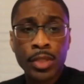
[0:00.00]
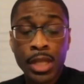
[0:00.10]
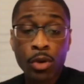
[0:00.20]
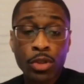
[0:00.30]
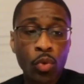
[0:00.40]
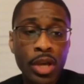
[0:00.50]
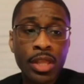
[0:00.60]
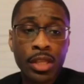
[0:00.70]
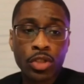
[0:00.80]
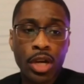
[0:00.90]
And that was the way
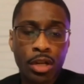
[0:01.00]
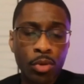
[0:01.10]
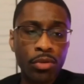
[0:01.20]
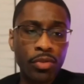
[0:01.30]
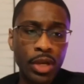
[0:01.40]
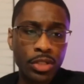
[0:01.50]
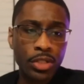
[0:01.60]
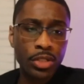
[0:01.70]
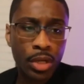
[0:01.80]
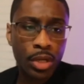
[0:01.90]
that they tried to motivate
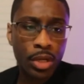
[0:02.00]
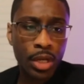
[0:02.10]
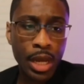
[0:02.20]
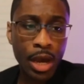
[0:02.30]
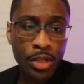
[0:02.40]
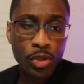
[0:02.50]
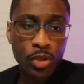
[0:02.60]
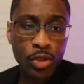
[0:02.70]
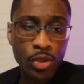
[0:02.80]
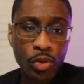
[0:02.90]
you. Now, as a
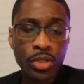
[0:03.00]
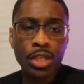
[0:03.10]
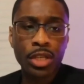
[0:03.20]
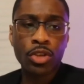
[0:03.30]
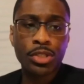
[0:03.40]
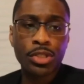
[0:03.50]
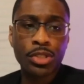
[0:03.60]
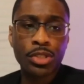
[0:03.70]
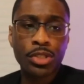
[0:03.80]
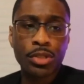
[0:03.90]
result, can you be
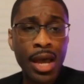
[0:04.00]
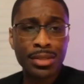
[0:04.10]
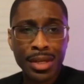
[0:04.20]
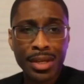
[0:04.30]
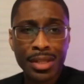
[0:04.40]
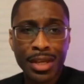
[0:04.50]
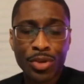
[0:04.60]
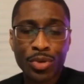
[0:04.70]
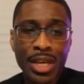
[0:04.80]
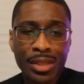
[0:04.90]
surprised
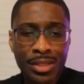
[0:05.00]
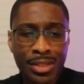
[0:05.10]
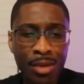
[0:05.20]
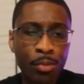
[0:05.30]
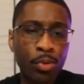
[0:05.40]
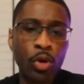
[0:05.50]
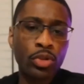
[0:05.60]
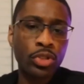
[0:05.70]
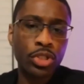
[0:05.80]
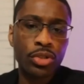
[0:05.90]
that you take the same
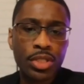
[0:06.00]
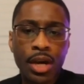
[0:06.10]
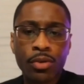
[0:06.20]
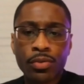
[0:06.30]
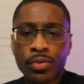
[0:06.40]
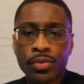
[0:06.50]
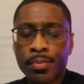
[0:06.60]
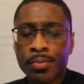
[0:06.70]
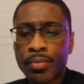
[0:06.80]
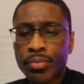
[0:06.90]
approach to
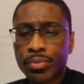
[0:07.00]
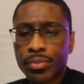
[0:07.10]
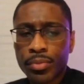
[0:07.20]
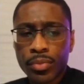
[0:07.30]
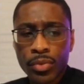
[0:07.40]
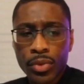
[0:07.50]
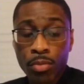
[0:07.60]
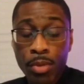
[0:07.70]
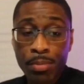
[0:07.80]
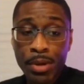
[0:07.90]
yourself?
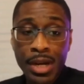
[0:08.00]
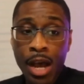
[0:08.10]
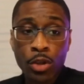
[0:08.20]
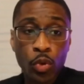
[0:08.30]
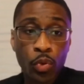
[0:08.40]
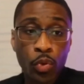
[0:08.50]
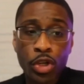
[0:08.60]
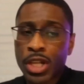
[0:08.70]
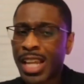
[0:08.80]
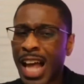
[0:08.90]
You may have been in a household
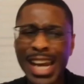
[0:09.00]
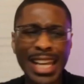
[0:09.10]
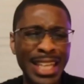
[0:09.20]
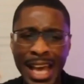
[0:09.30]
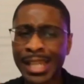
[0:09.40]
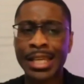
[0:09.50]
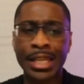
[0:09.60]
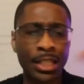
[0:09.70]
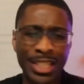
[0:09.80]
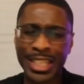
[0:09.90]
where there's a lot of yelling.